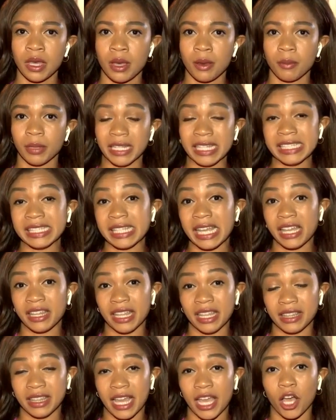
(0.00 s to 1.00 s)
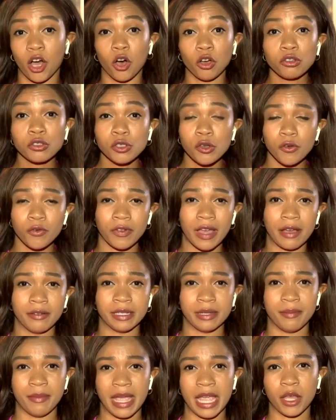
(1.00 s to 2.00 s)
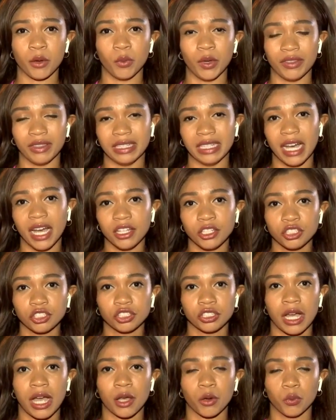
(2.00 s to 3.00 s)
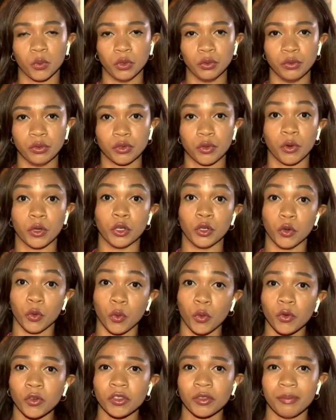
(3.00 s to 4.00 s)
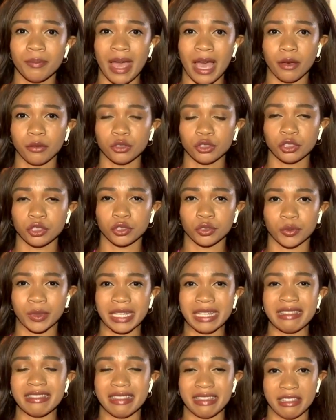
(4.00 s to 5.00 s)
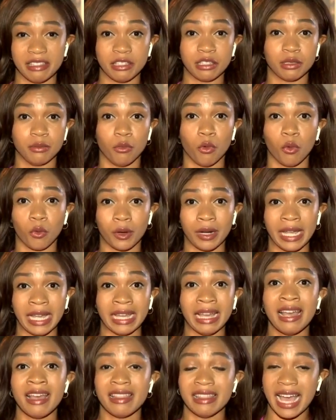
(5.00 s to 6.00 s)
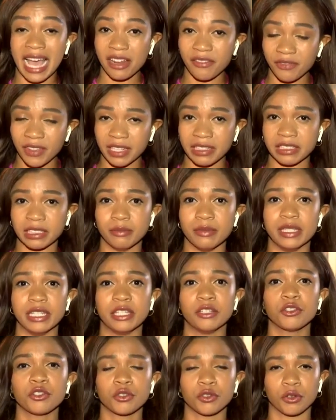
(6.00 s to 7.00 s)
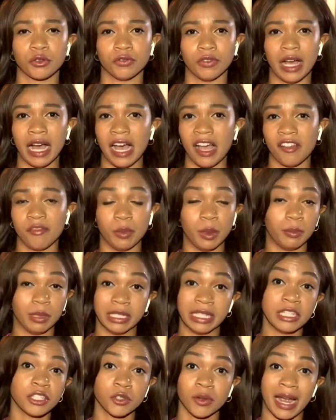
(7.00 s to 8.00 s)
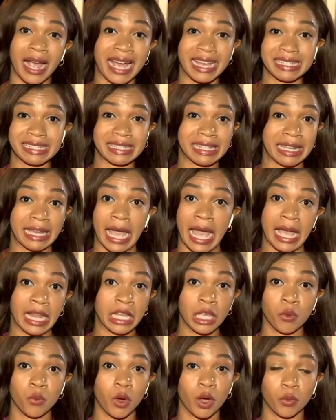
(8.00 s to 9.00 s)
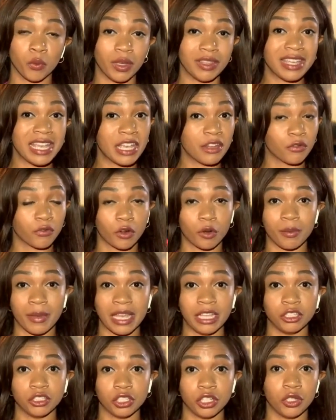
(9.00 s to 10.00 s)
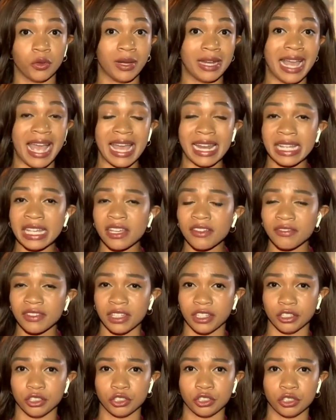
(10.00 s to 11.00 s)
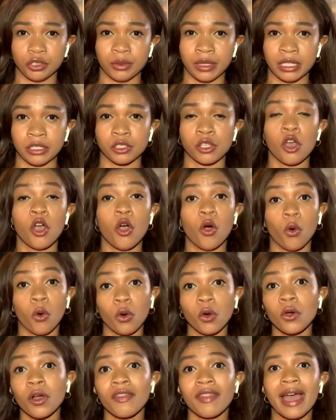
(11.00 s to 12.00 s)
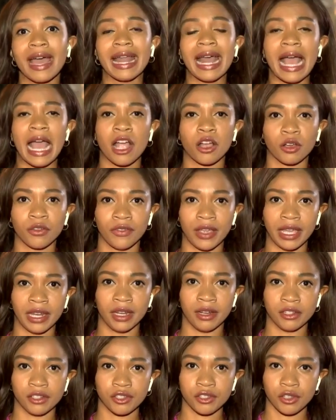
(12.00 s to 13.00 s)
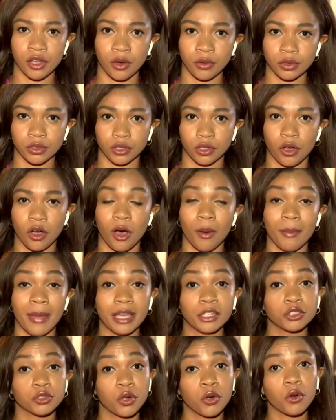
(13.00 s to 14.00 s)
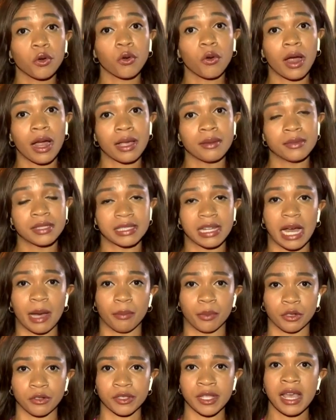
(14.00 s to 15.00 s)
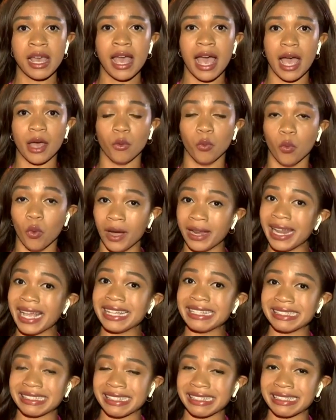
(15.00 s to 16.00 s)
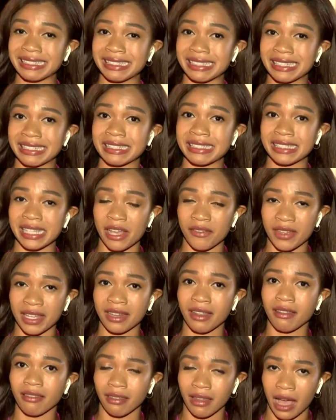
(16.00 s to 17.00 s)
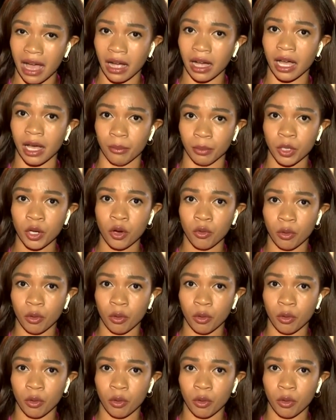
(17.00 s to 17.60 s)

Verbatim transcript: Police say that they also found a man with gunshot wounds on North Mount Street this morning. That victim did survive, but police are asking anyone with information on any of these shootings or on that aggravated assault to call Metro Crime Stoppers at 1-866-7-LOCKUP.